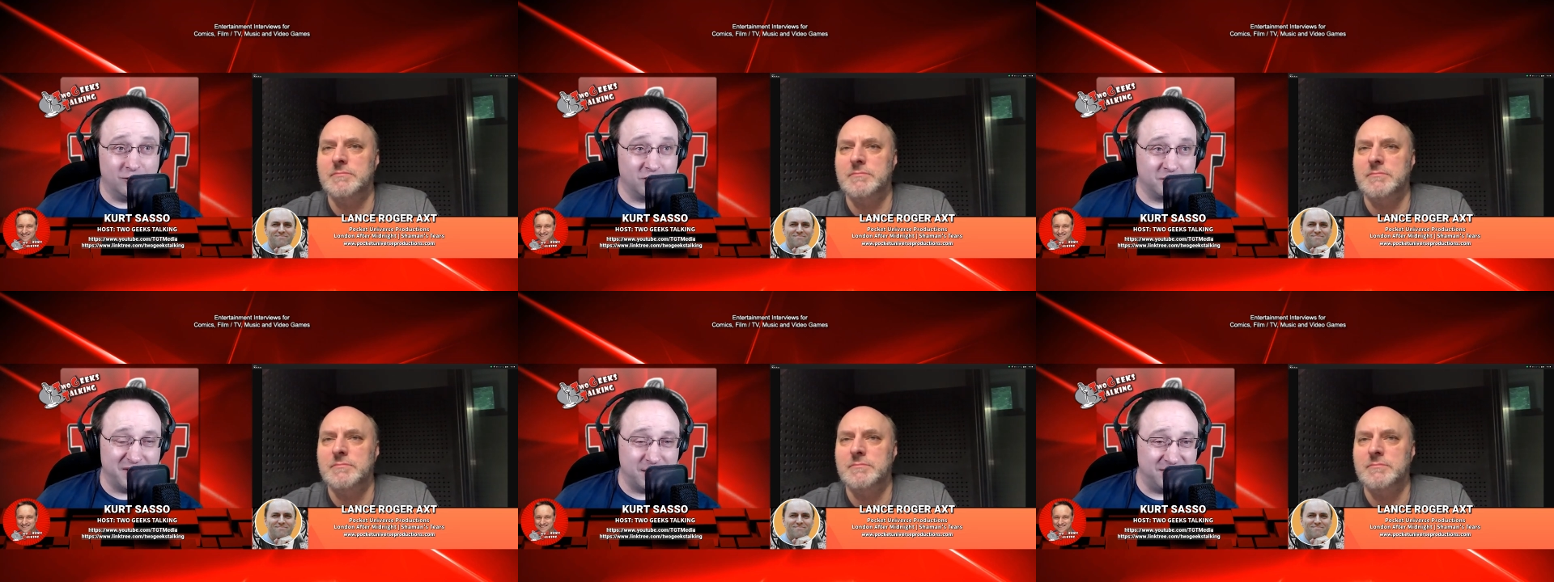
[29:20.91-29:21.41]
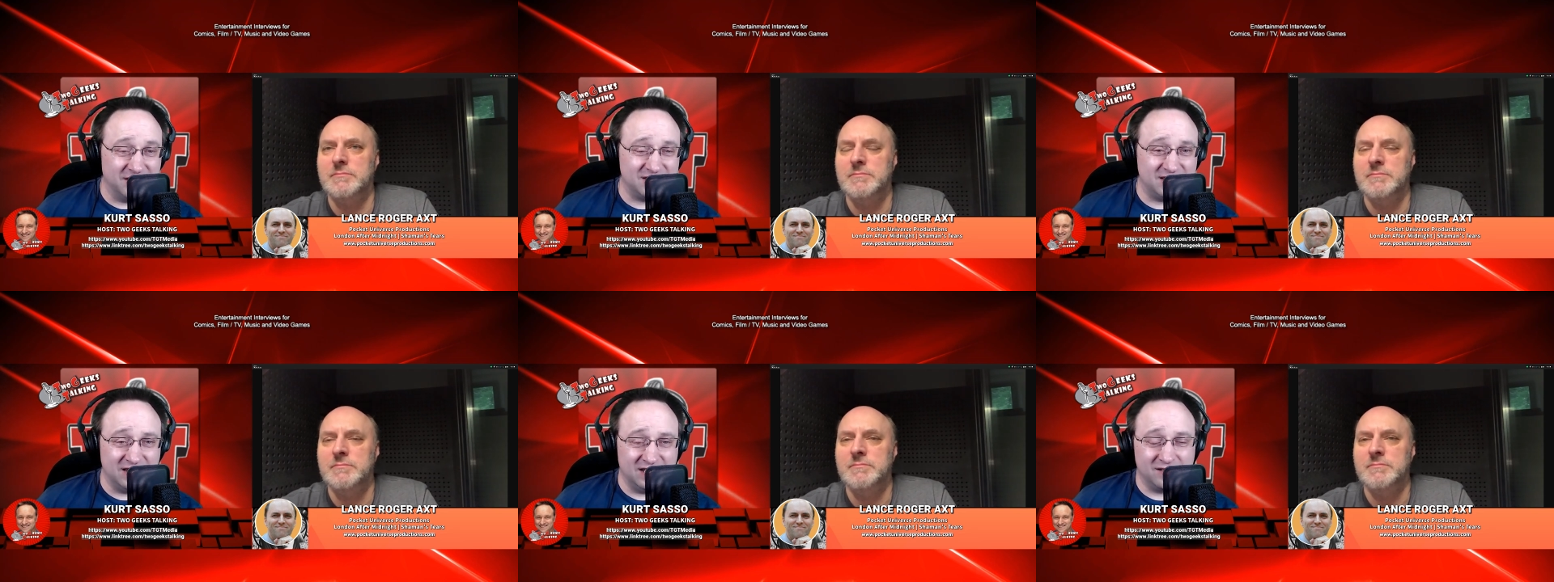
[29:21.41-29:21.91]
Speaker 1: or maybe a
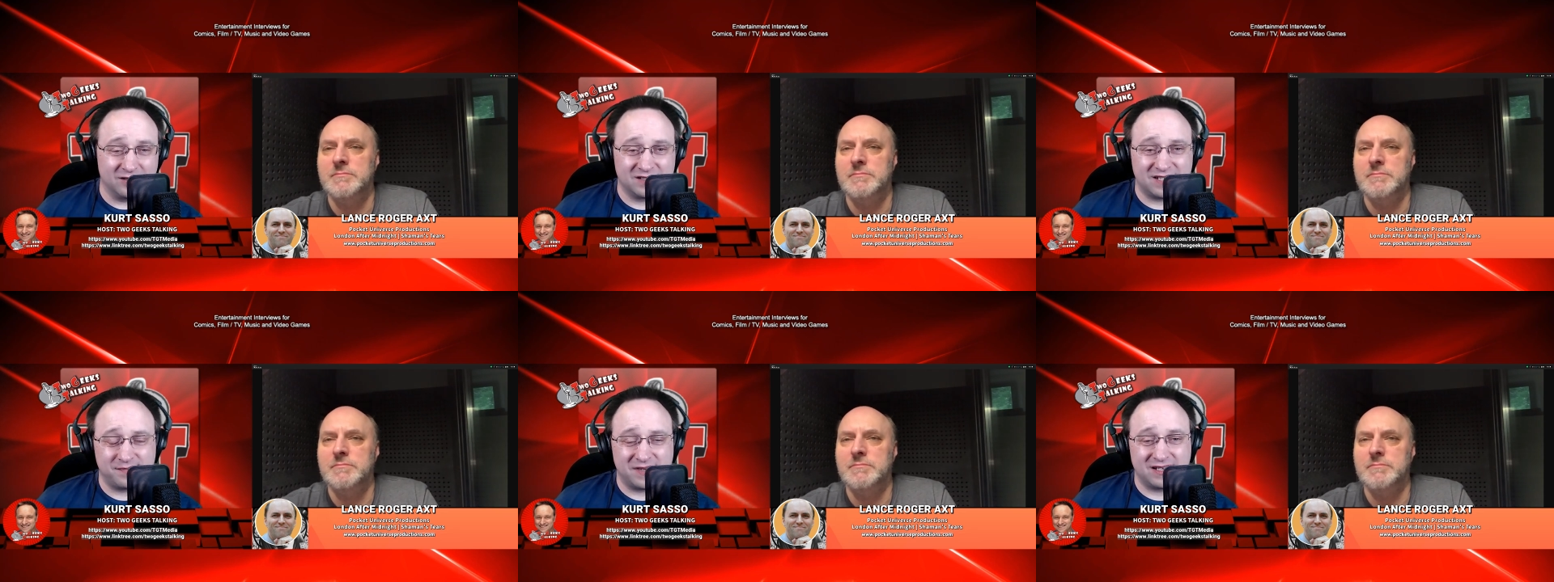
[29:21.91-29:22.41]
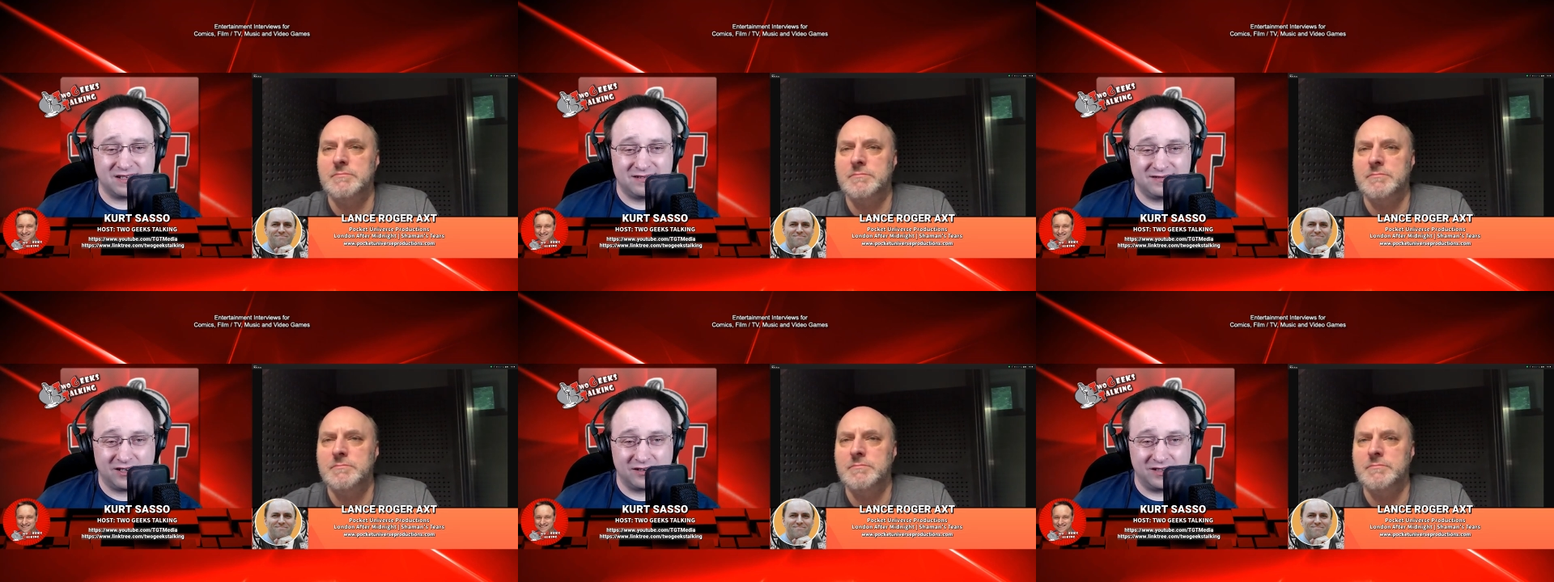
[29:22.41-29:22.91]
scene or
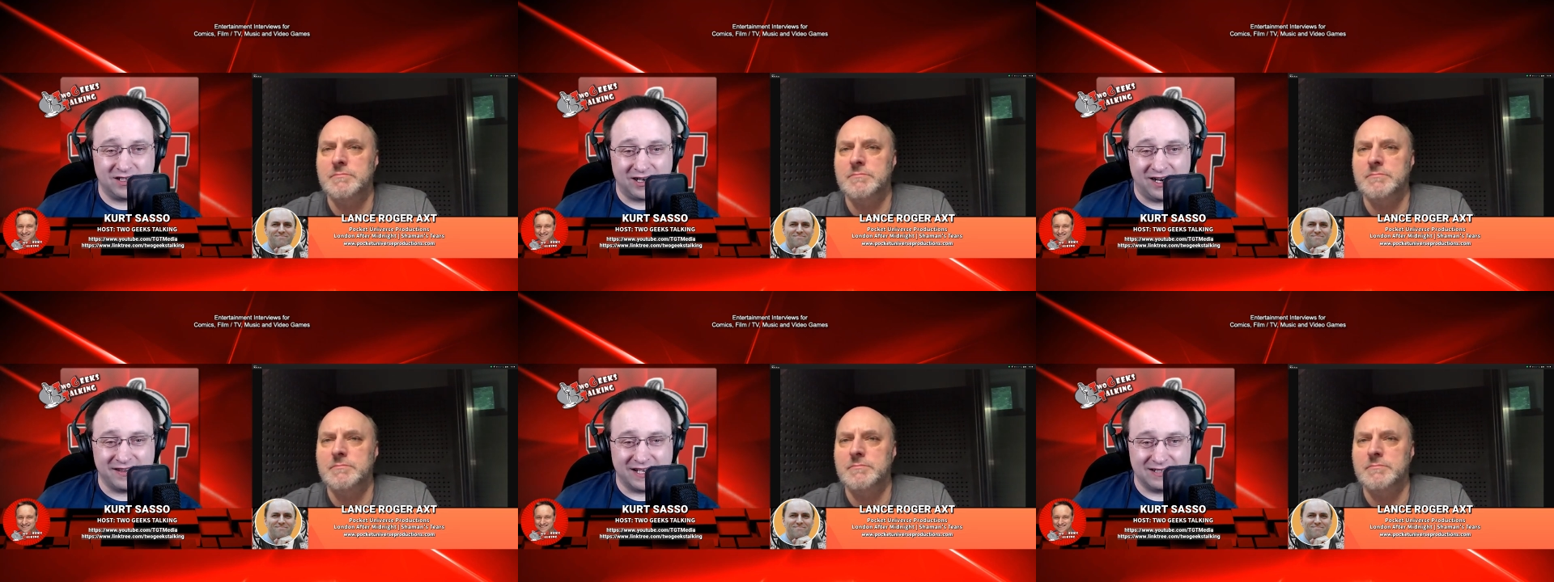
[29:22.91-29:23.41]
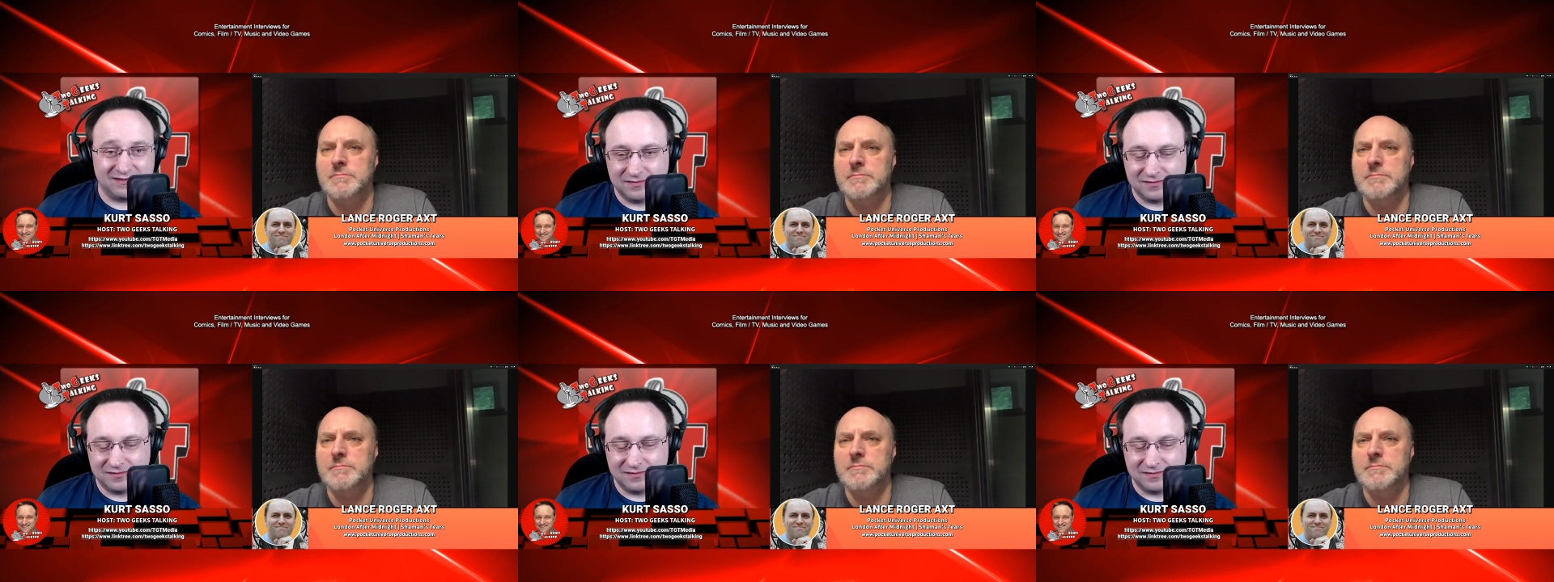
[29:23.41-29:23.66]
something earlier on that